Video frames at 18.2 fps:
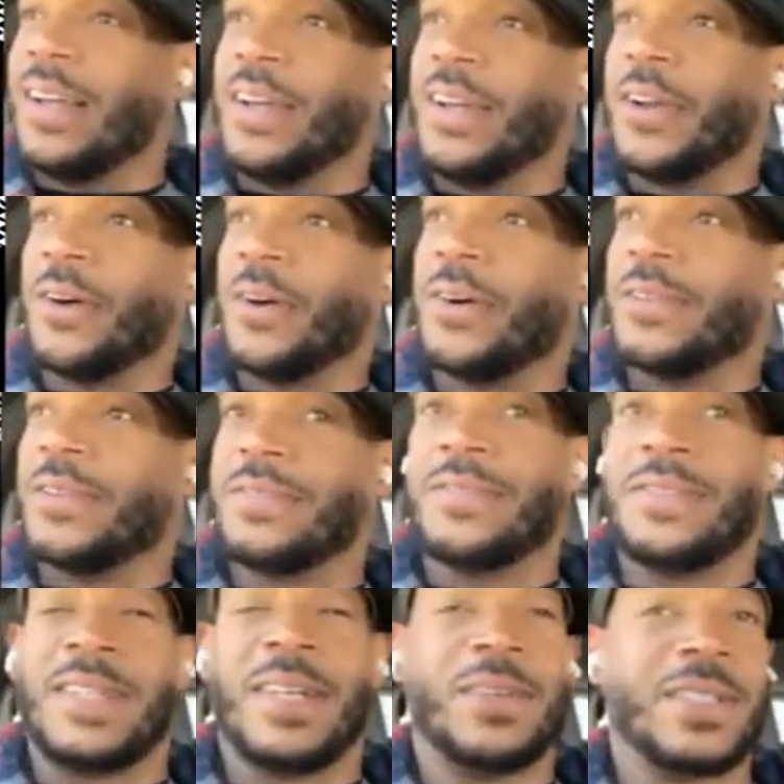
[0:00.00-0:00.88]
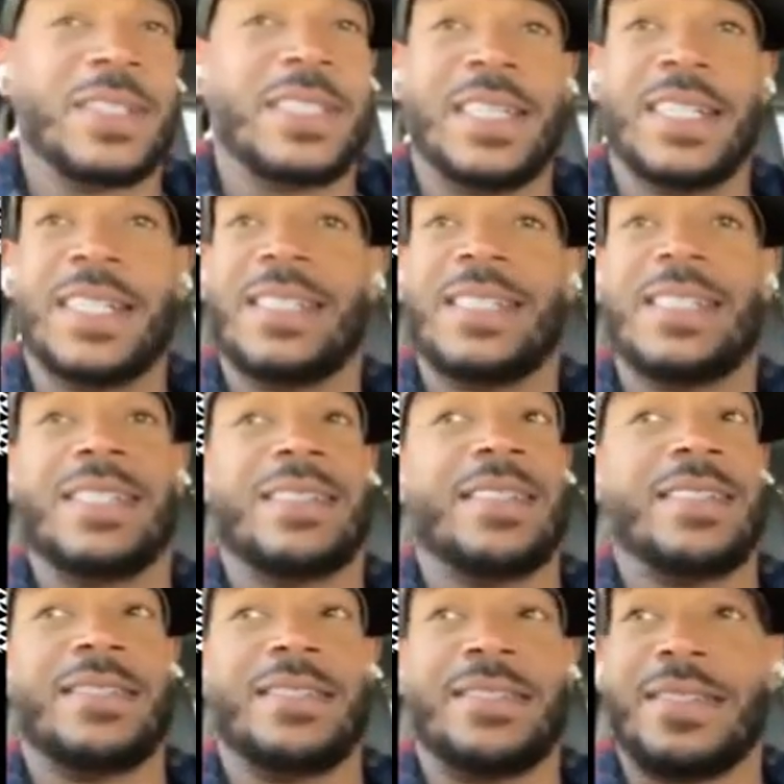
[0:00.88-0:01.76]
you know, it was just,
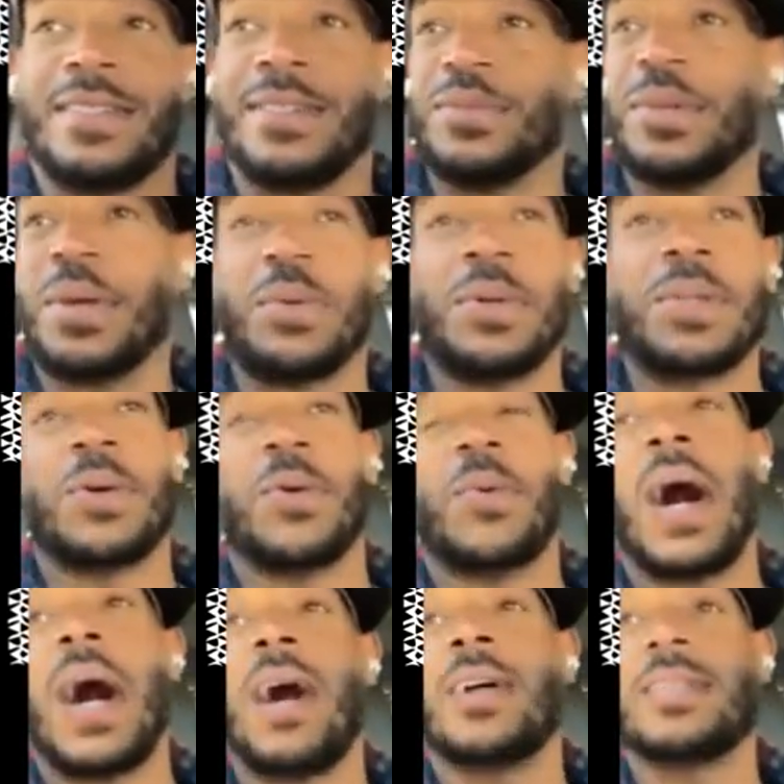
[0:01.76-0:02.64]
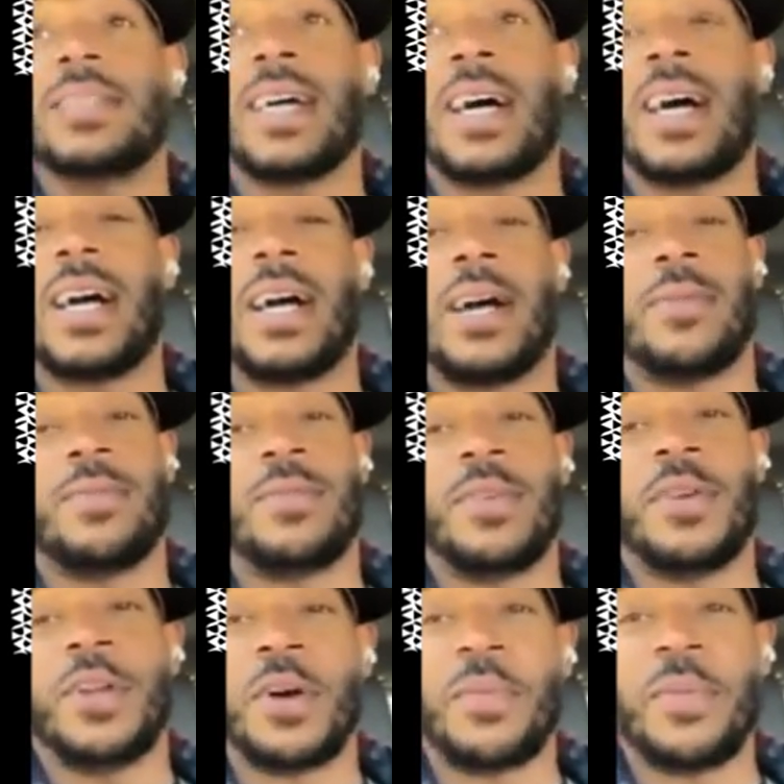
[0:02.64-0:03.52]
it was a wild time.
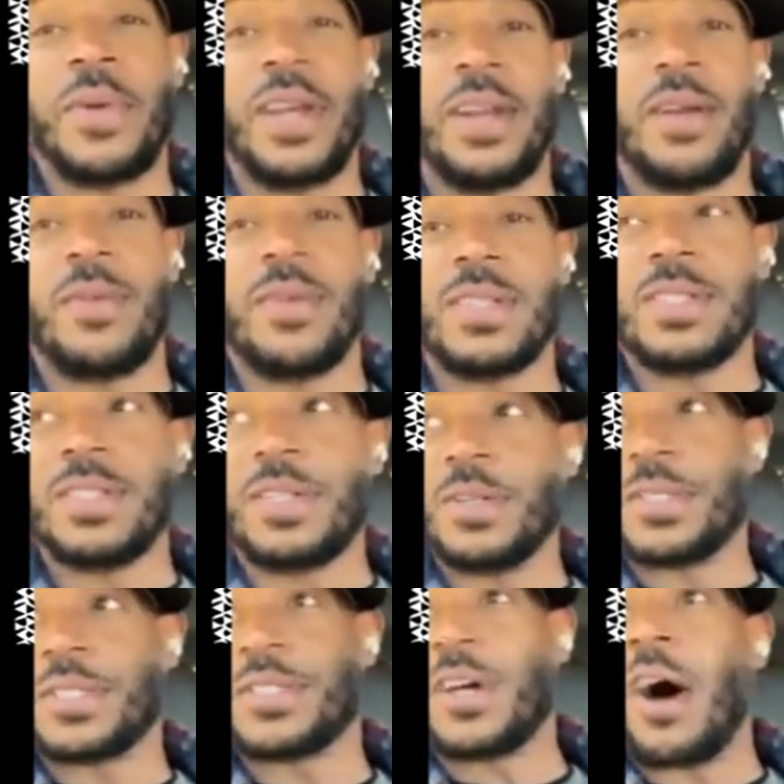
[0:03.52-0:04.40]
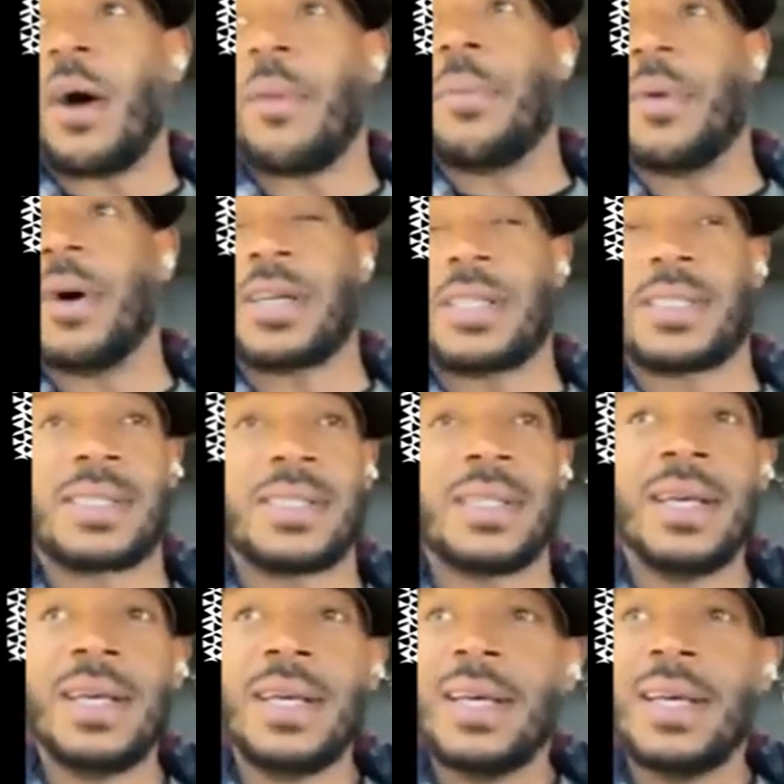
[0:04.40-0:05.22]
You know what I mean? There was no Starbucks